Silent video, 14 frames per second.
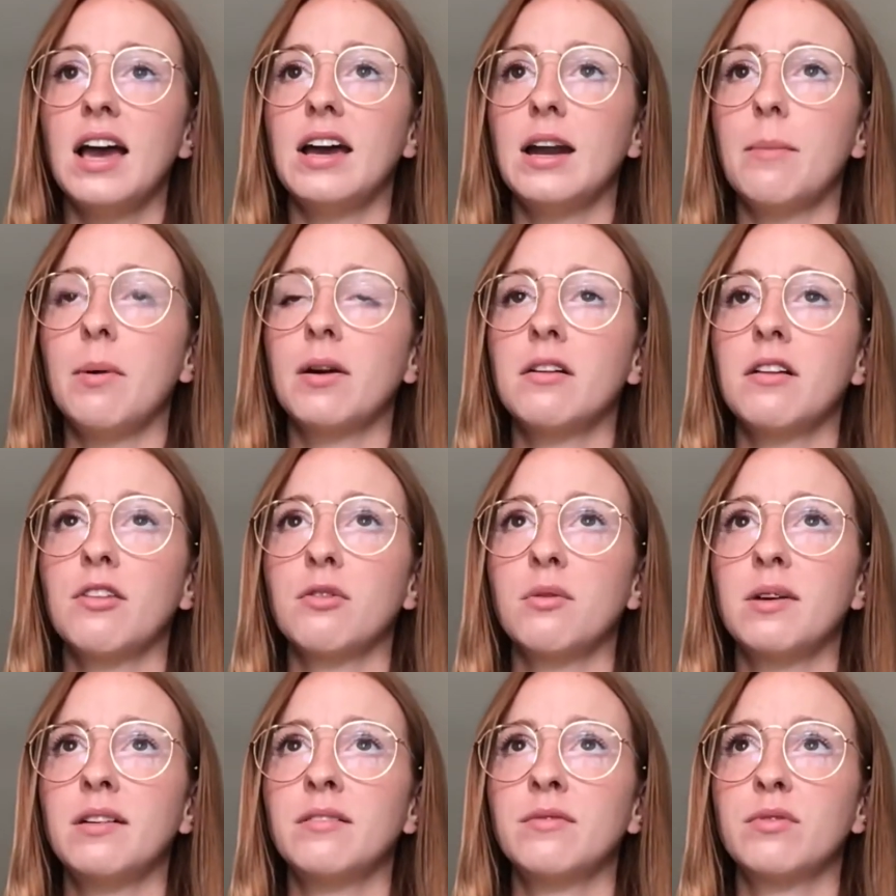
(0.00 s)
and I bought another
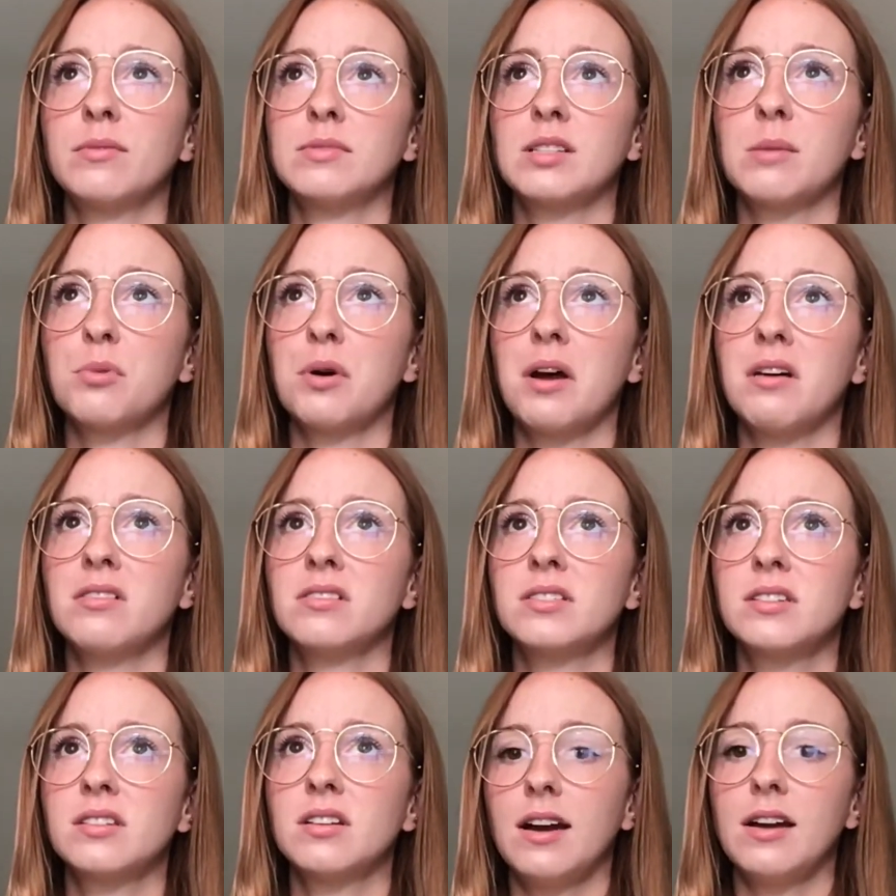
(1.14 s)
one from somewhere
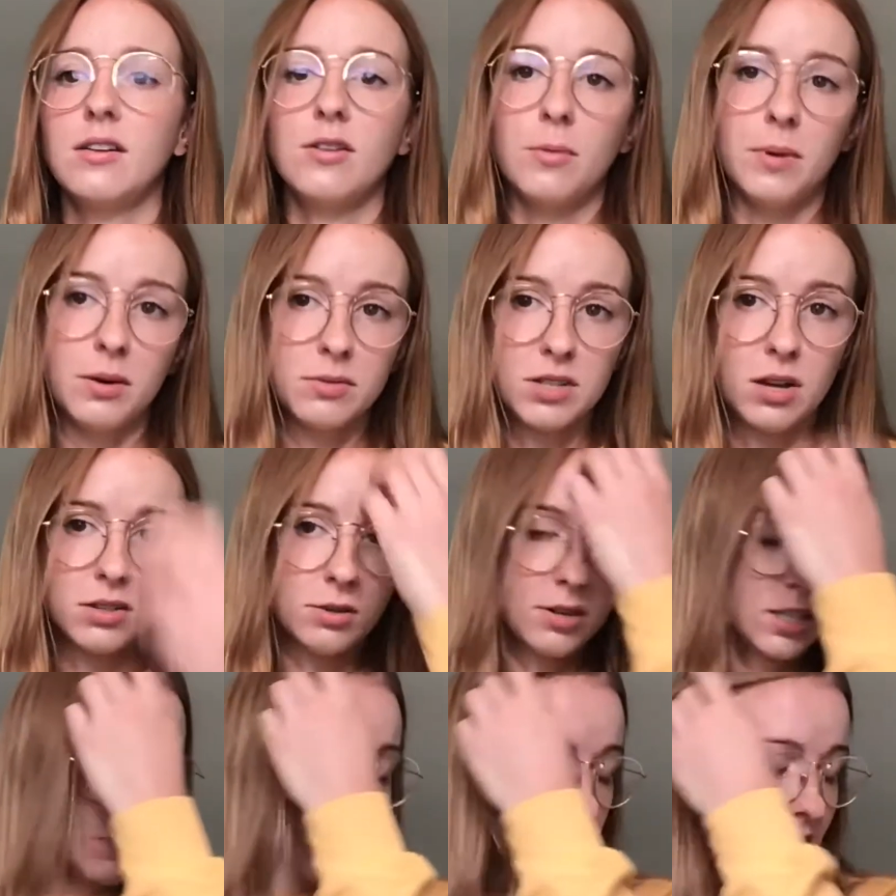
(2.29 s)
else. I don't know, but it was also
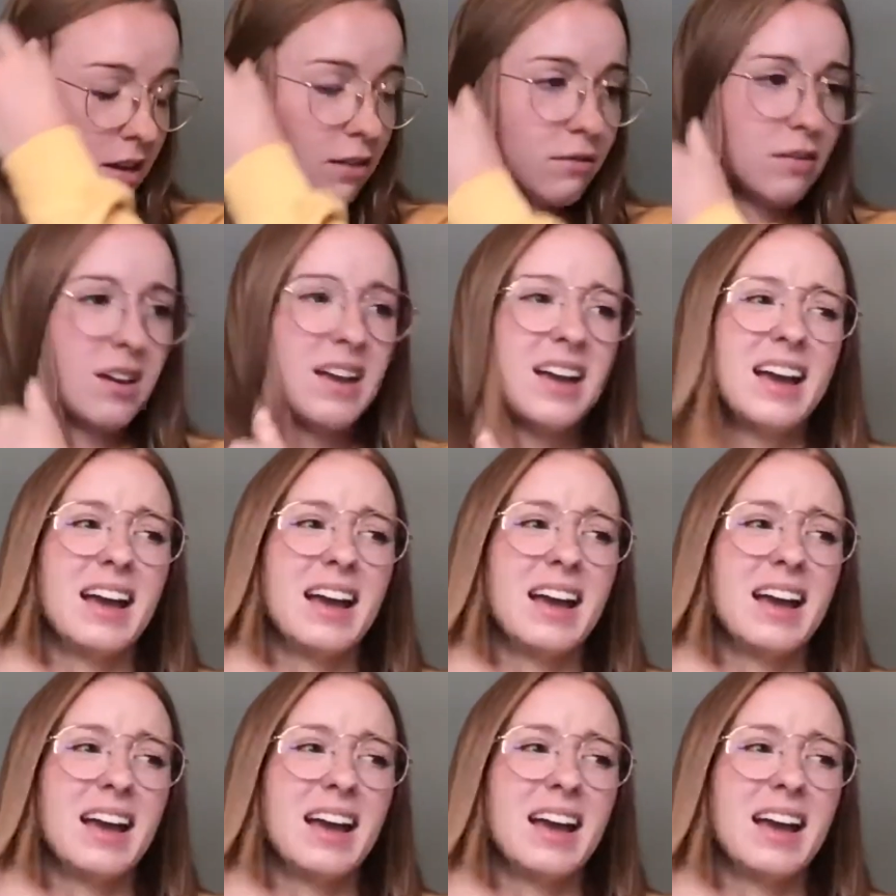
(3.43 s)
expensive.